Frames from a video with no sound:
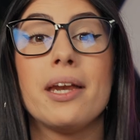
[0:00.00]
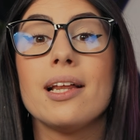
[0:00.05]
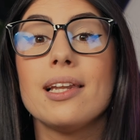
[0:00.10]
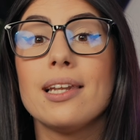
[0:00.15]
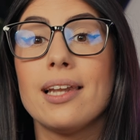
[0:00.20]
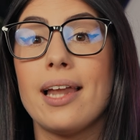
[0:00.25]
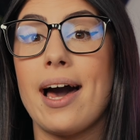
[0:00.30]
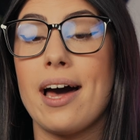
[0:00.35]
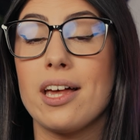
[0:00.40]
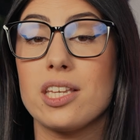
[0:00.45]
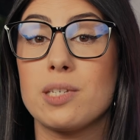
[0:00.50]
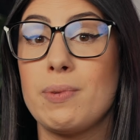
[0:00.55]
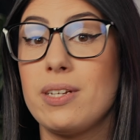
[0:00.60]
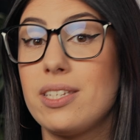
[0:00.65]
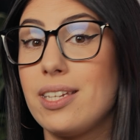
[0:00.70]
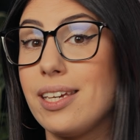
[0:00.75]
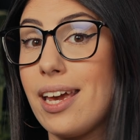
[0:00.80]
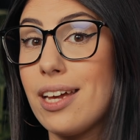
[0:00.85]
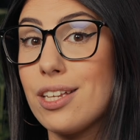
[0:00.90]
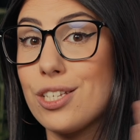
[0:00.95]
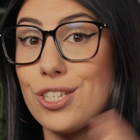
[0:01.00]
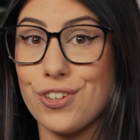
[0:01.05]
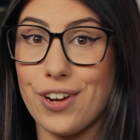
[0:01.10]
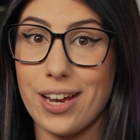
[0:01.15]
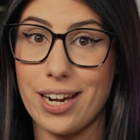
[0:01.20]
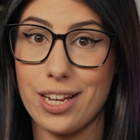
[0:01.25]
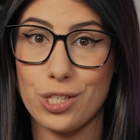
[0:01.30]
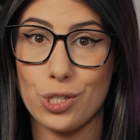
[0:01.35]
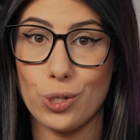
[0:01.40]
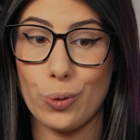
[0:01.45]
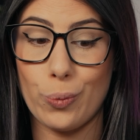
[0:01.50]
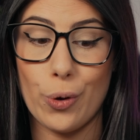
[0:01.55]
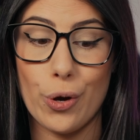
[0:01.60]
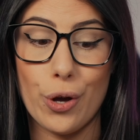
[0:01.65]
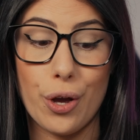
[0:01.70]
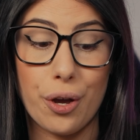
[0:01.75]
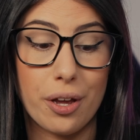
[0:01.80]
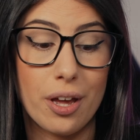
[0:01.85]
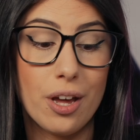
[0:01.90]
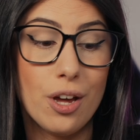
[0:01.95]
It allows me to get straight into
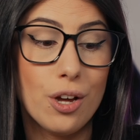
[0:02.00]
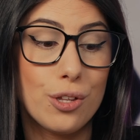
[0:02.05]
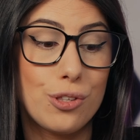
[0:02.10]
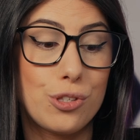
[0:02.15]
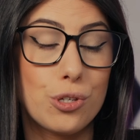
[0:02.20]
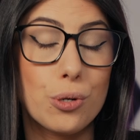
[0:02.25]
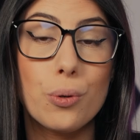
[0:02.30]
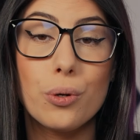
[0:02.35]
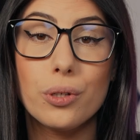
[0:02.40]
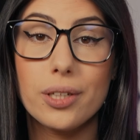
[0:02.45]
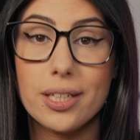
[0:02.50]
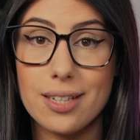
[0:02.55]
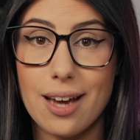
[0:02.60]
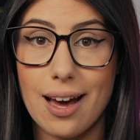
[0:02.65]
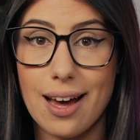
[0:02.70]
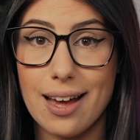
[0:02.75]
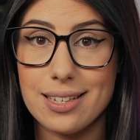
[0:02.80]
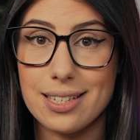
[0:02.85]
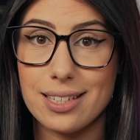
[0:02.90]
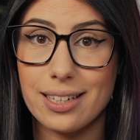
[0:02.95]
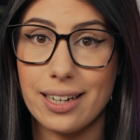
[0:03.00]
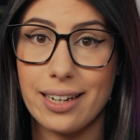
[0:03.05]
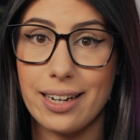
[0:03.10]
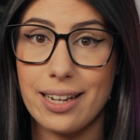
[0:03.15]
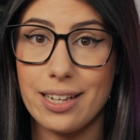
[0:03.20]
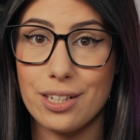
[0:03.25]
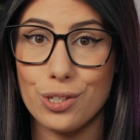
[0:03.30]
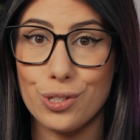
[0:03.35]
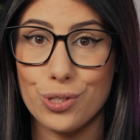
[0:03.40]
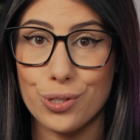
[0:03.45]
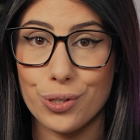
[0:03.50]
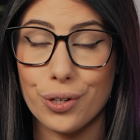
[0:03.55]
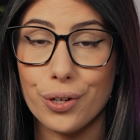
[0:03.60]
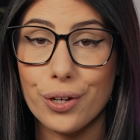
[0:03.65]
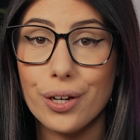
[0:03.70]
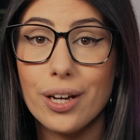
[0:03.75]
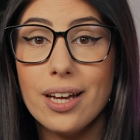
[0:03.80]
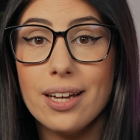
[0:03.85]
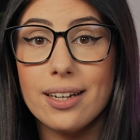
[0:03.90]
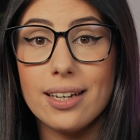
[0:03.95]
work, do all the tasks that I need to
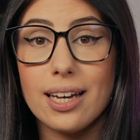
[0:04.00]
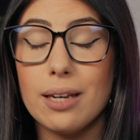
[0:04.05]
do,